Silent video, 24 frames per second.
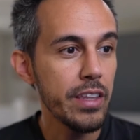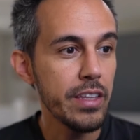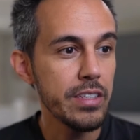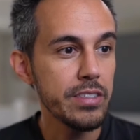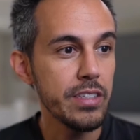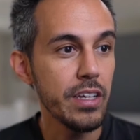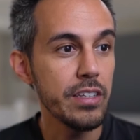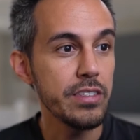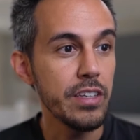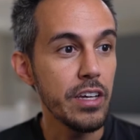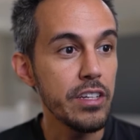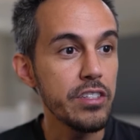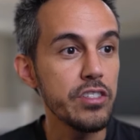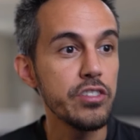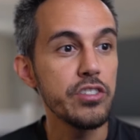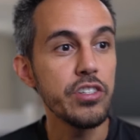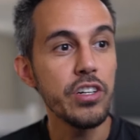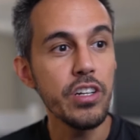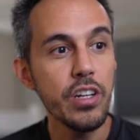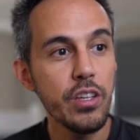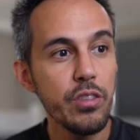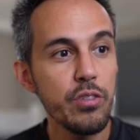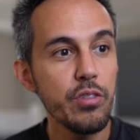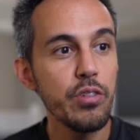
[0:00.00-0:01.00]
It says, as you
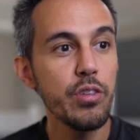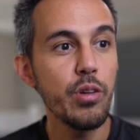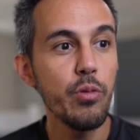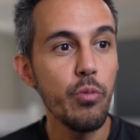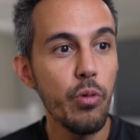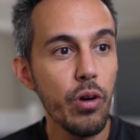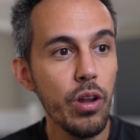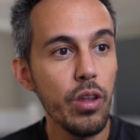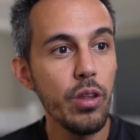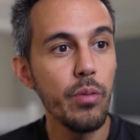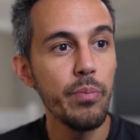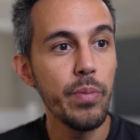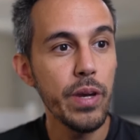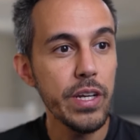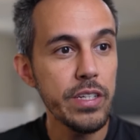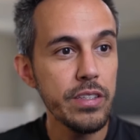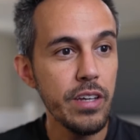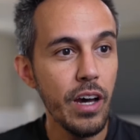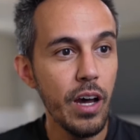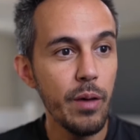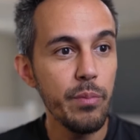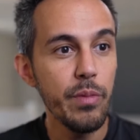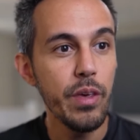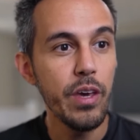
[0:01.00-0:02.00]
journey through the world of Big
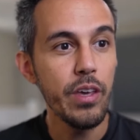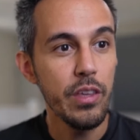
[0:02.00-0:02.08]
Time,